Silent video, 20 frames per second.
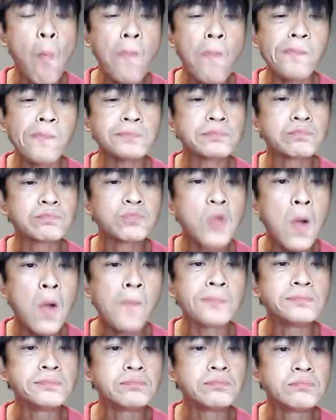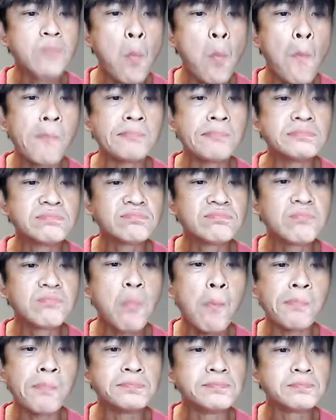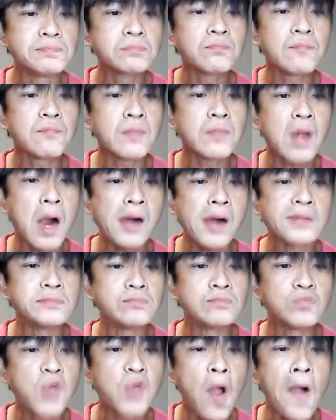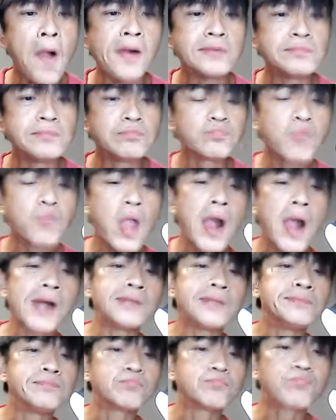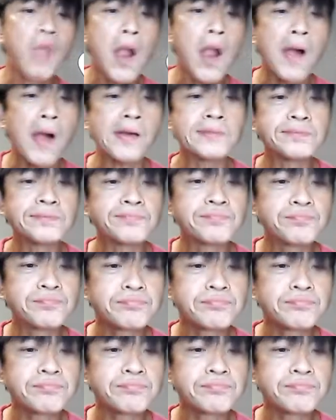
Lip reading: both with fasting and low carbohydrate diets. This makes a lot of